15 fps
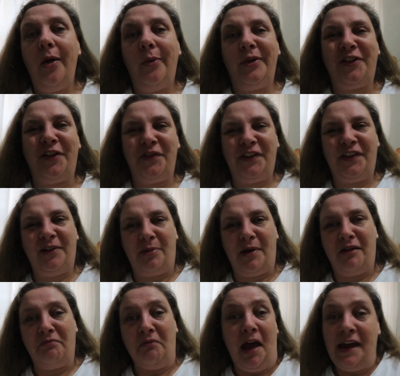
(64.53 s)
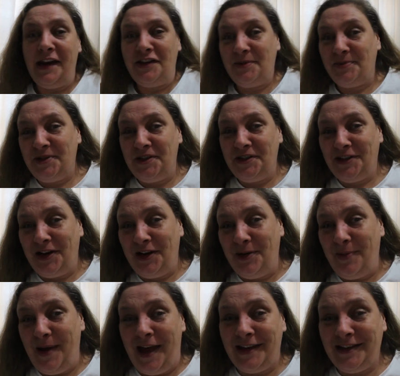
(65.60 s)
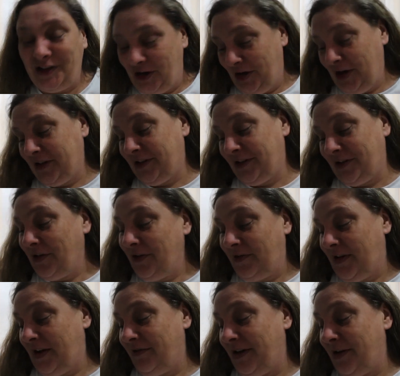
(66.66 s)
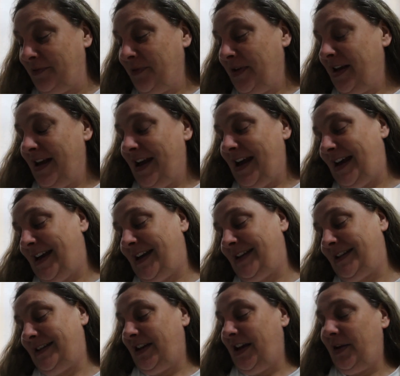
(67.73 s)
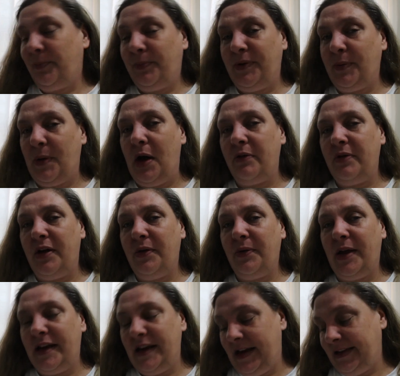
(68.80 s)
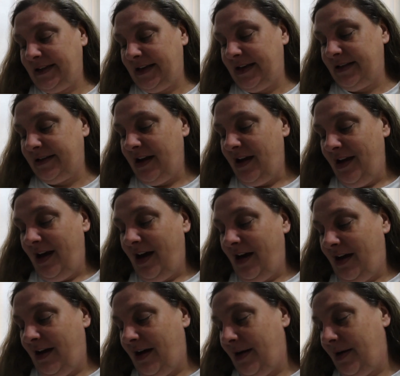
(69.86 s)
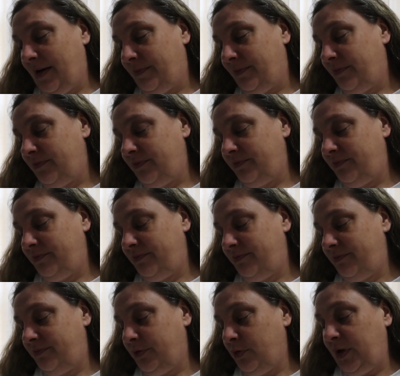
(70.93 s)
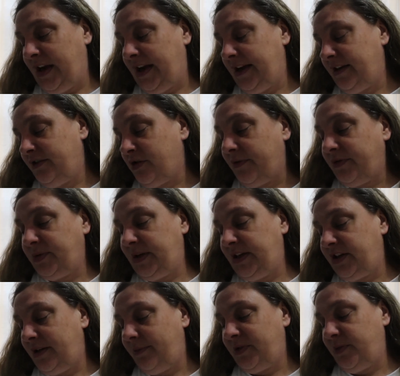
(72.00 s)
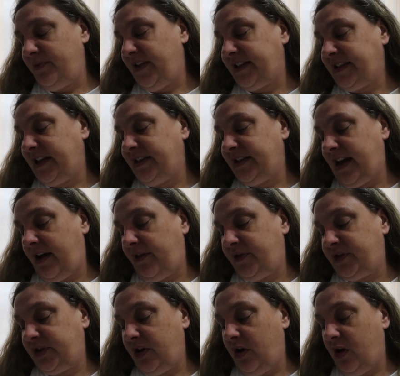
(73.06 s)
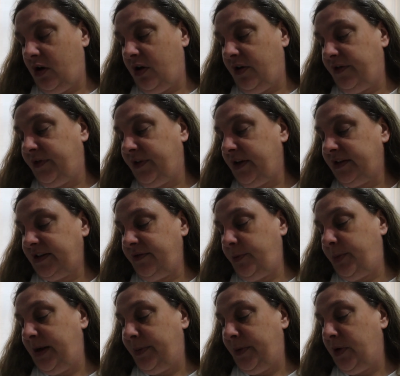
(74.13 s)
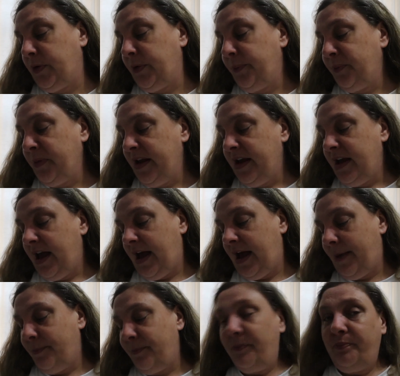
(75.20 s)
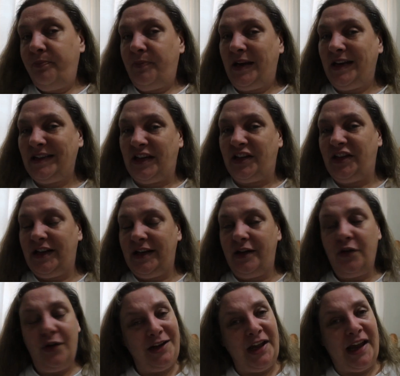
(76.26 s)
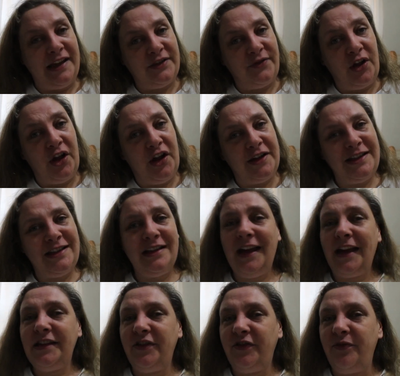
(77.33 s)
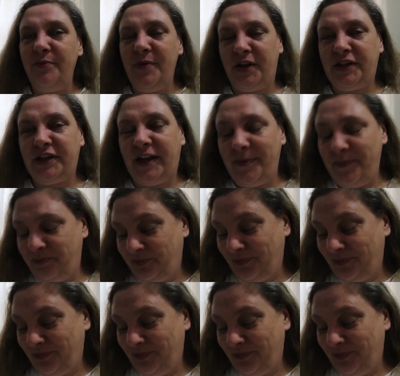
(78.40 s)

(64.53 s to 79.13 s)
which obviously is about an Egyptian tomb and a curse on a pharaoh. And Poirot and Hastings are brought in, travel to Egypt to investigate the deaths of several people. But it's actually not a case of a curse, it's a case of murder.